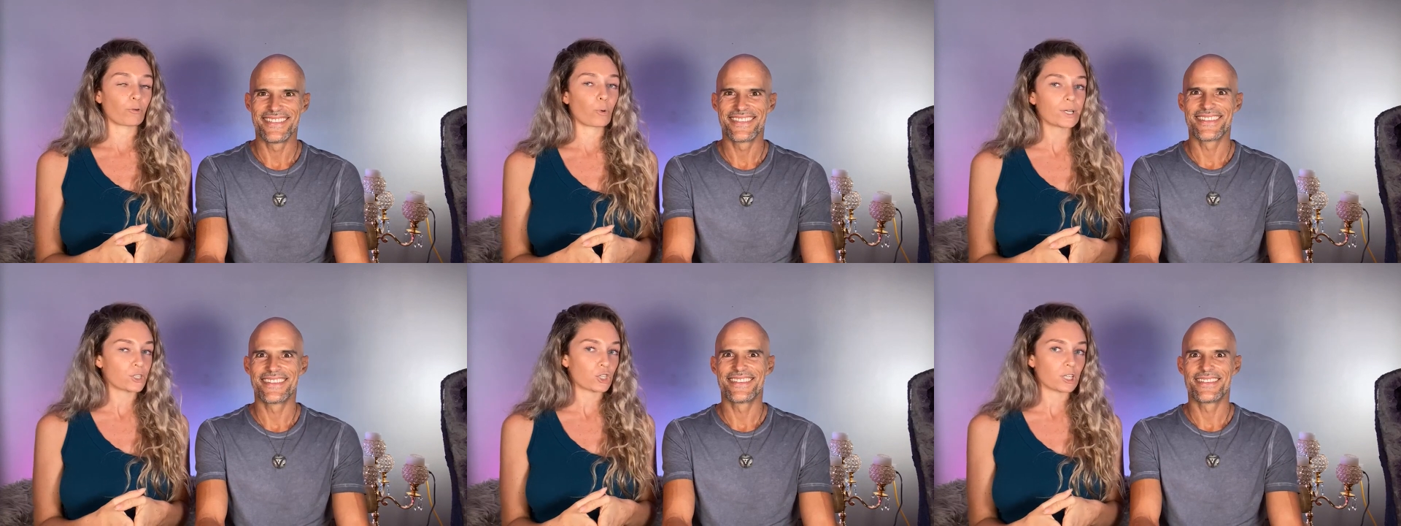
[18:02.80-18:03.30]

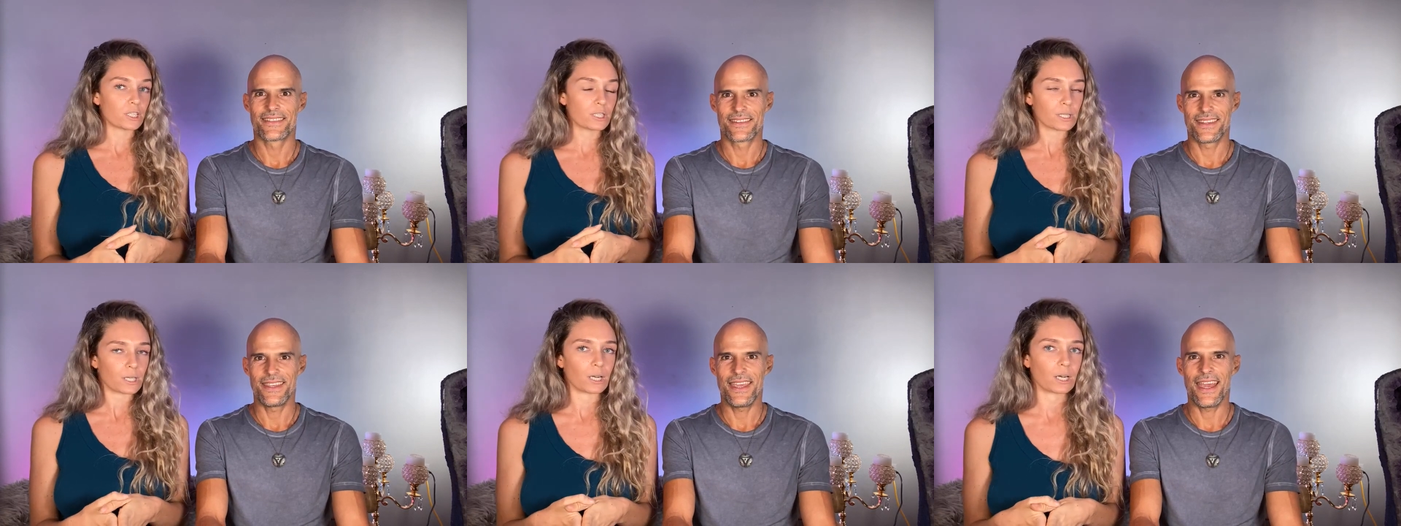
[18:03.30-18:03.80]
Speaker 1: of
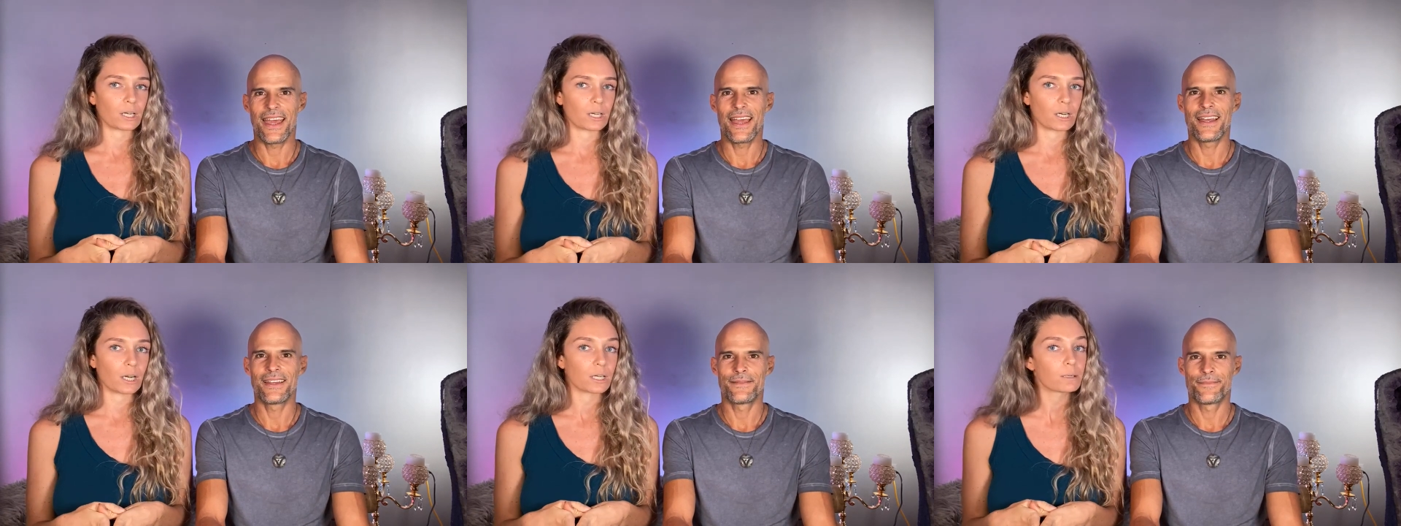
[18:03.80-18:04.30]
questions in yeah. our
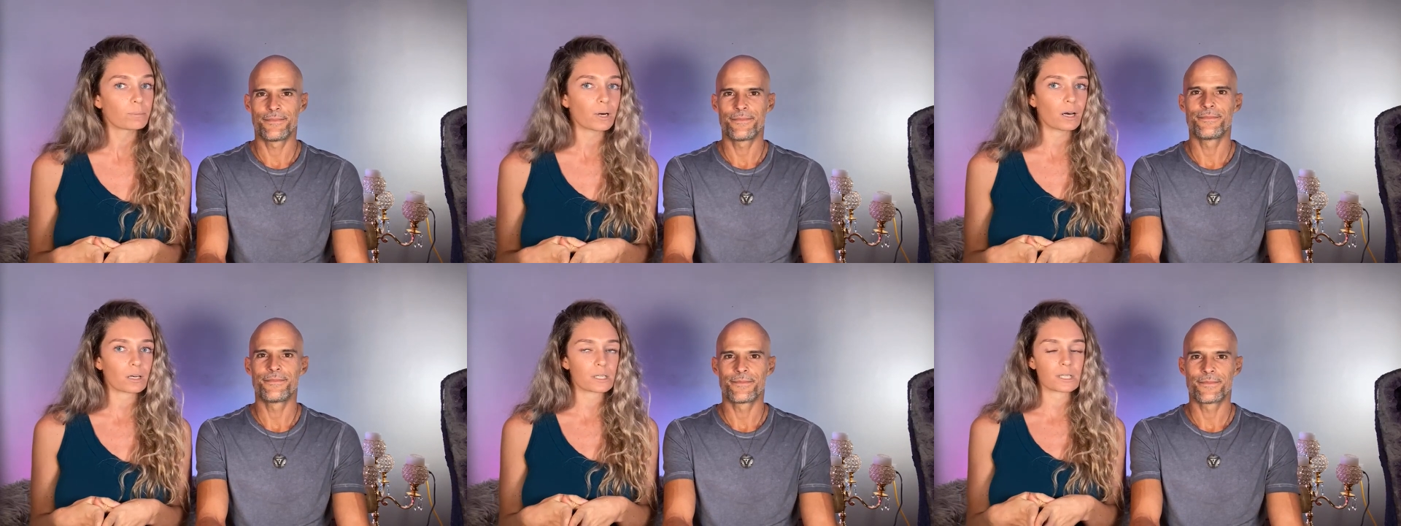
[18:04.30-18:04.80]
in our
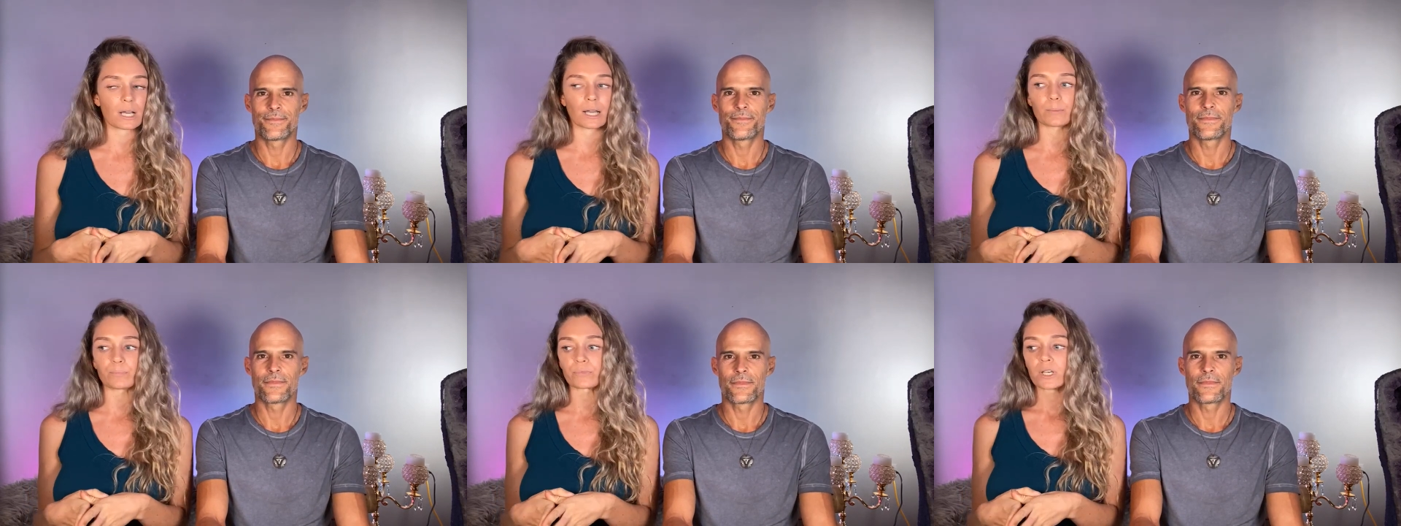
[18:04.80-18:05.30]
inbox,
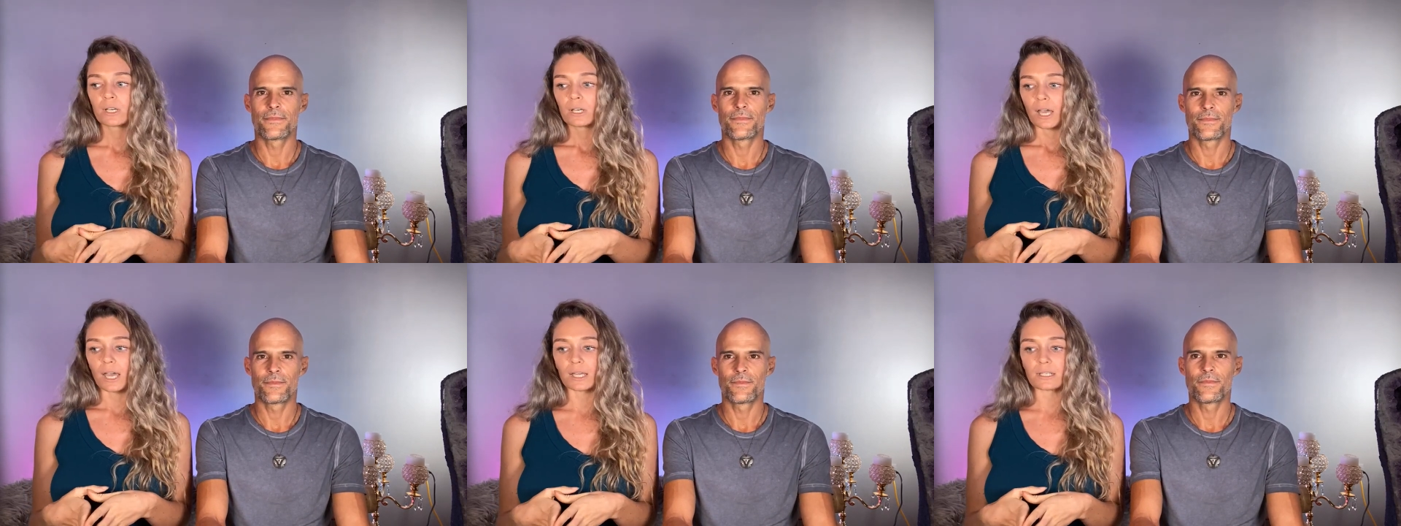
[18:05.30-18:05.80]
um,
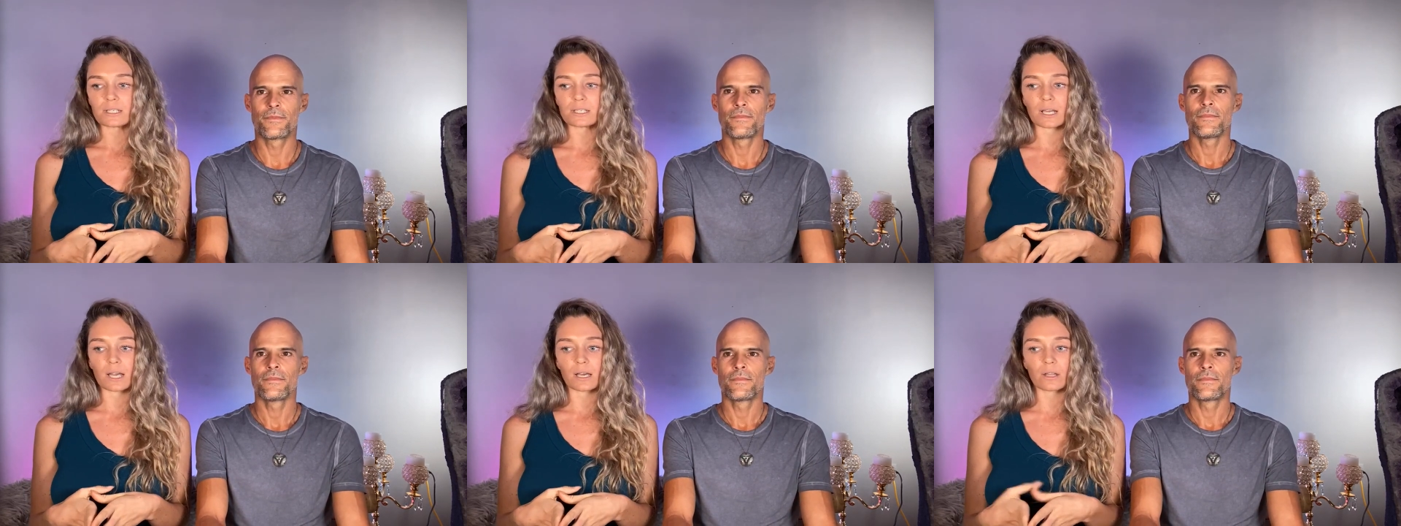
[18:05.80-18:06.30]

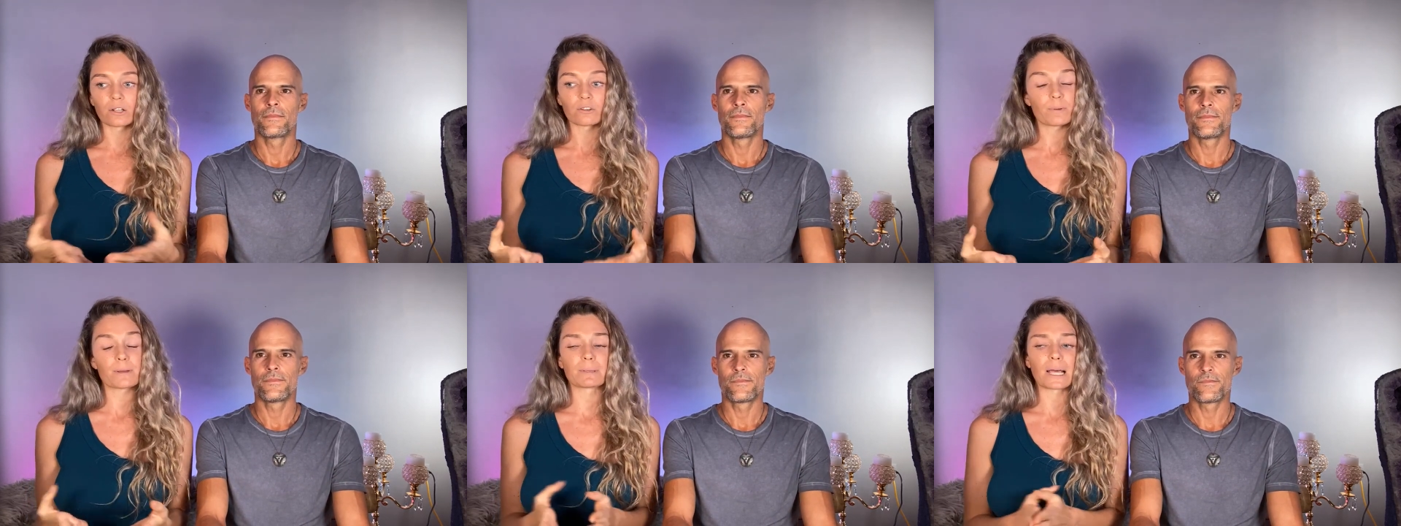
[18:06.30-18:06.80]
and a
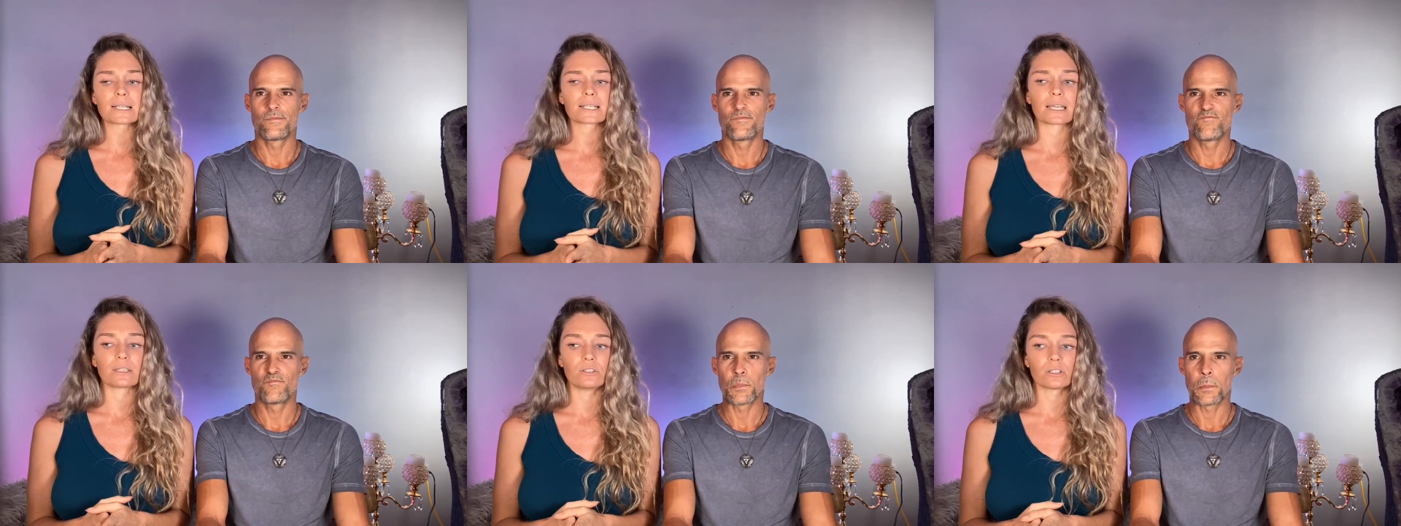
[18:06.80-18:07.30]
lot of people
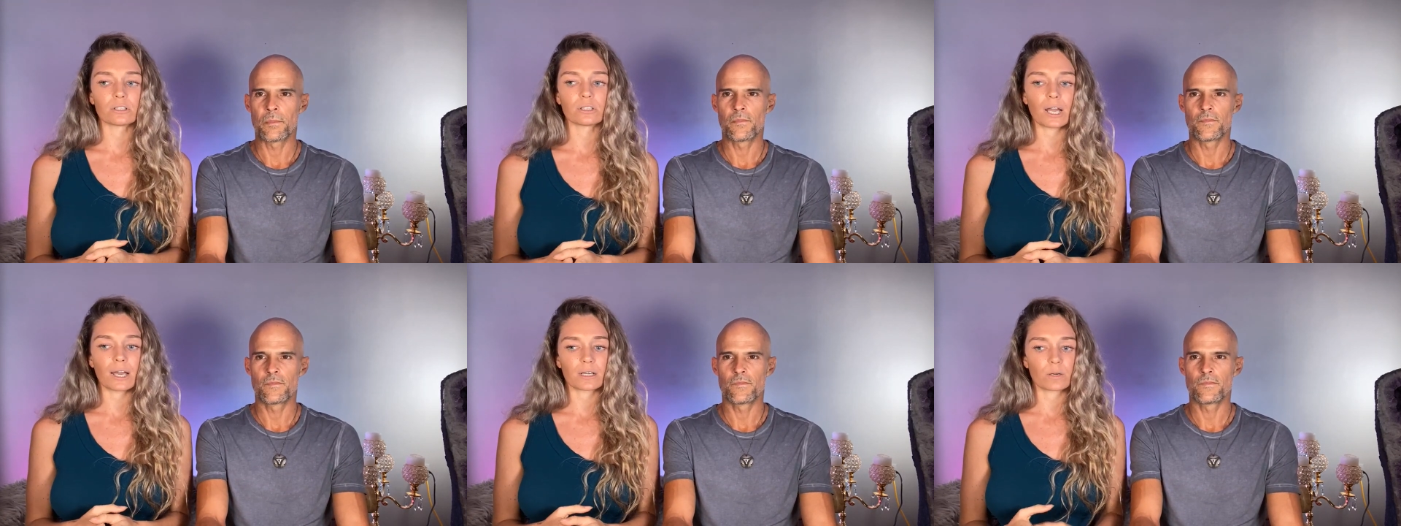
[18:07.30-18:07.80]
asking, you know, how